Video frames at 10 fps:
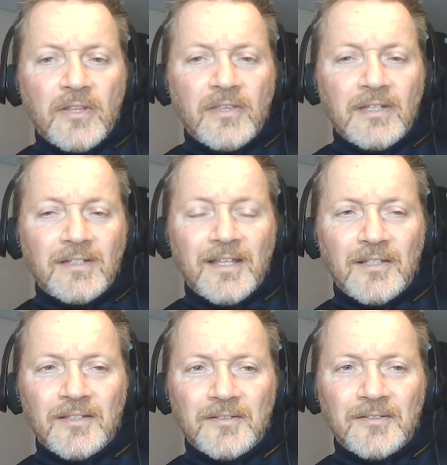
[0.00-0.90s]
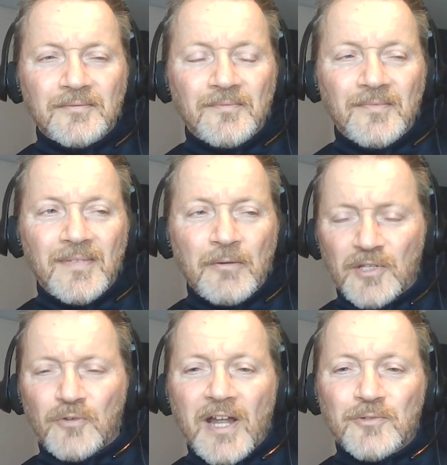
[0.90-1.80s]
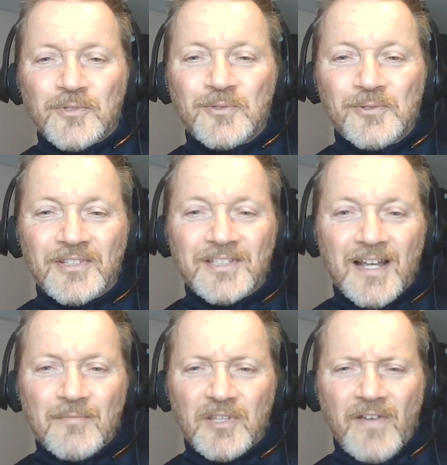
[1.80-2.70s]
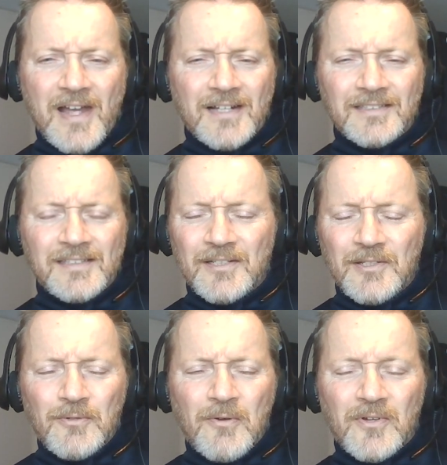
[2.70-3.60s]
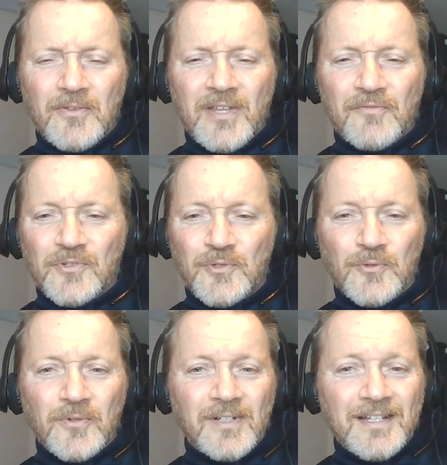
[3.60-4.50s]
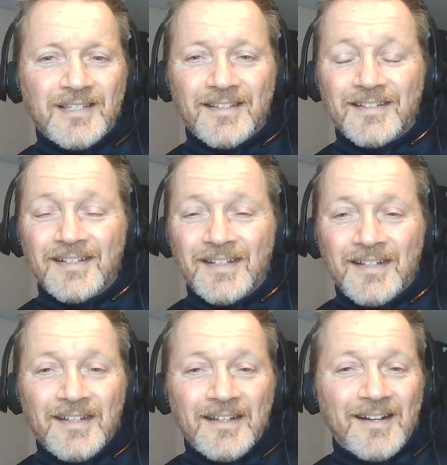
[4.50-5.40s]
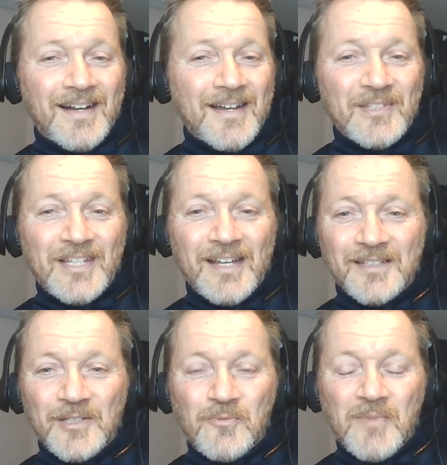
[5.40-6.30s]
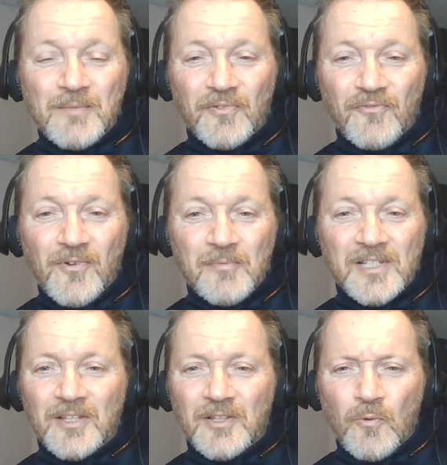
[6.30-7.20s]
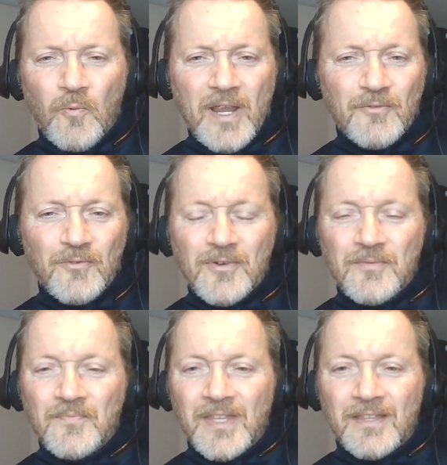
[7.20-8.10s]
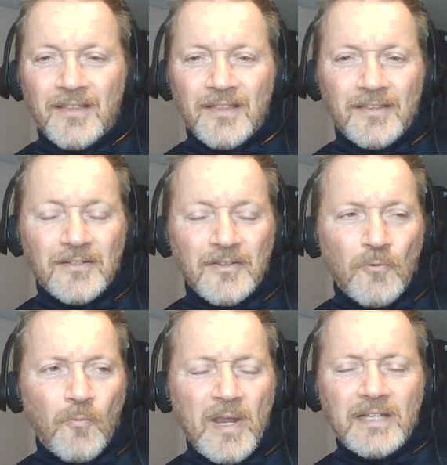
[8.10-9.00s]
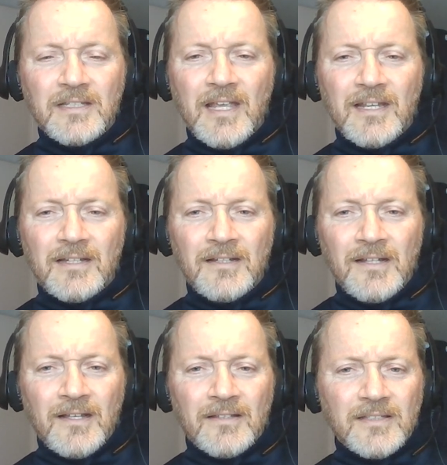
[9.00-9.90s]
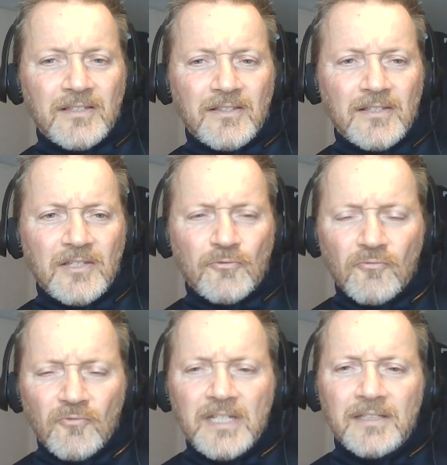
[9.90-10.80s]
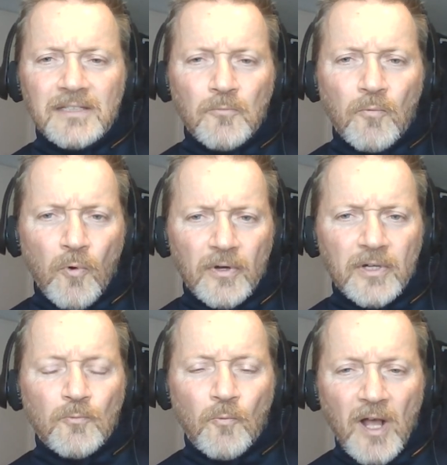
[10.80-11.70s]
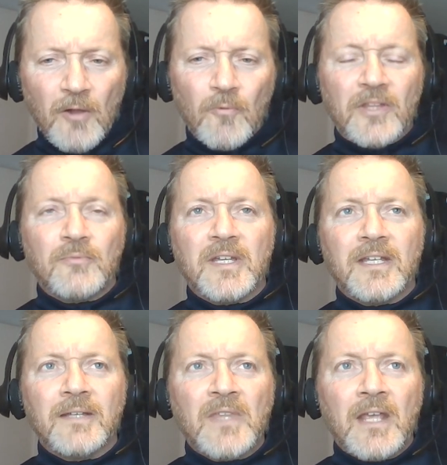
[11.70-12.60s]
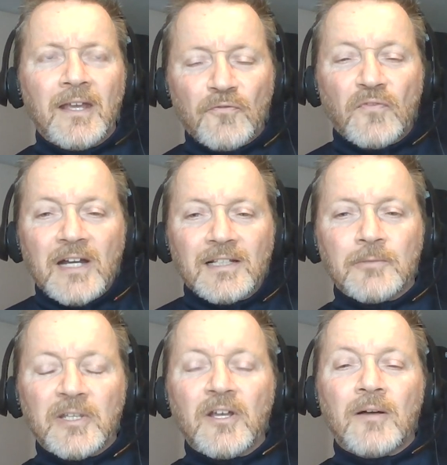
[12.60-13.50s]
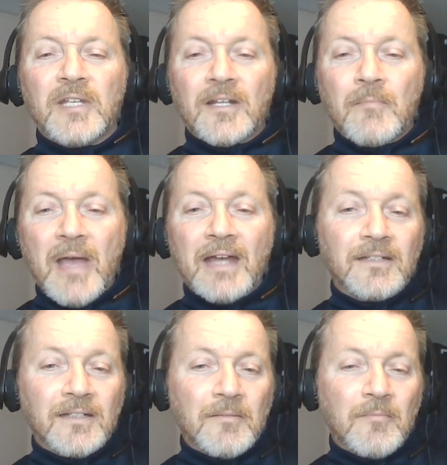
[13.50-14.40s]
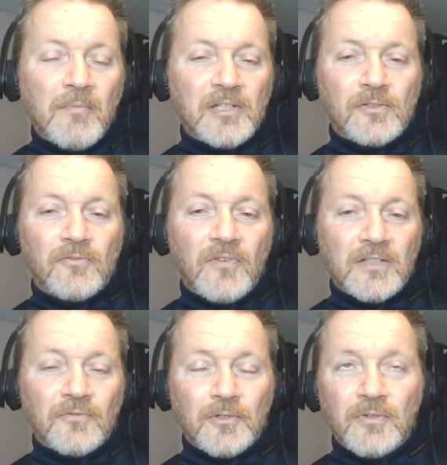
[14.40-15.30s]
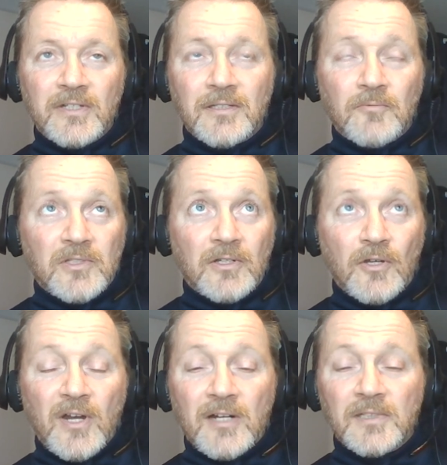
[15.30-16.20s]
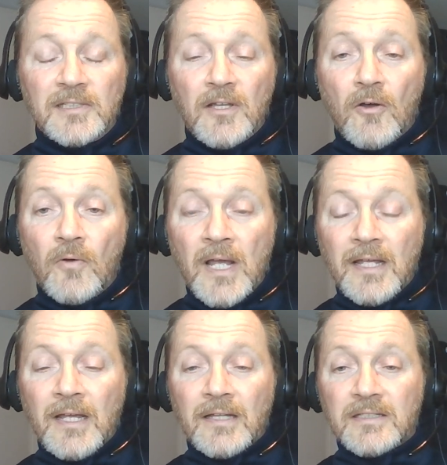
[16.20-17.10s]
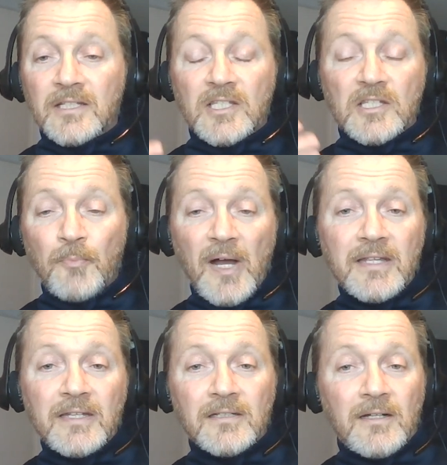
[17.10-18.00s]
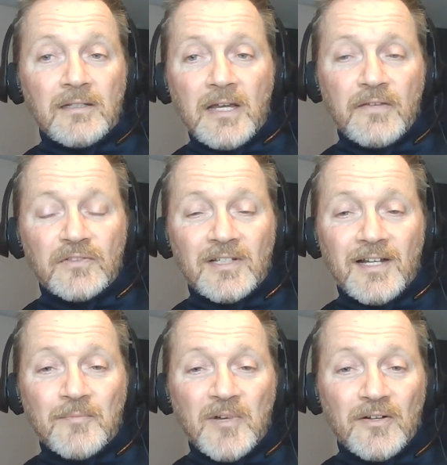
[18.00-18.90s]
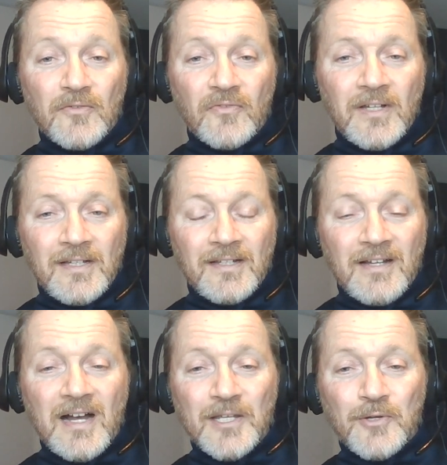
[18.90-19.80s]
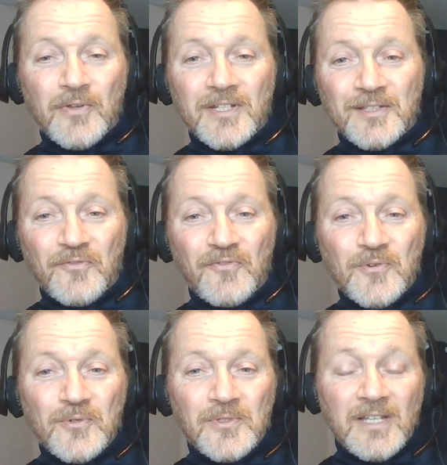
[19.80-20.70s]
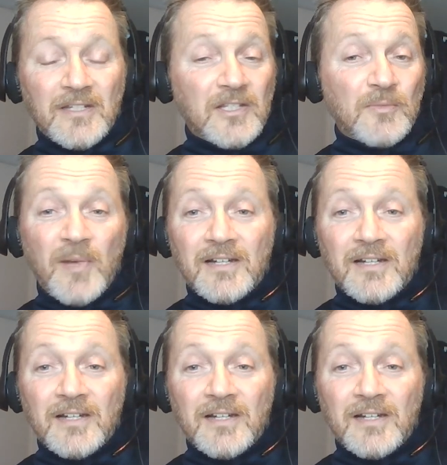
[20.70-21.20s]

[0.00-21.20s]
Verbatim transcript: And and the I was in graduate school at the time, and the faculty said, "You don't know that for sure." And I said, "I'm telling you, my performance in the weight room, the the weight gain." This, this really works well with me. And finally, we got me in a magnet, and my muscle phosphocreatine was incredibly low, despite a lifetime of high creatine foods. And despite a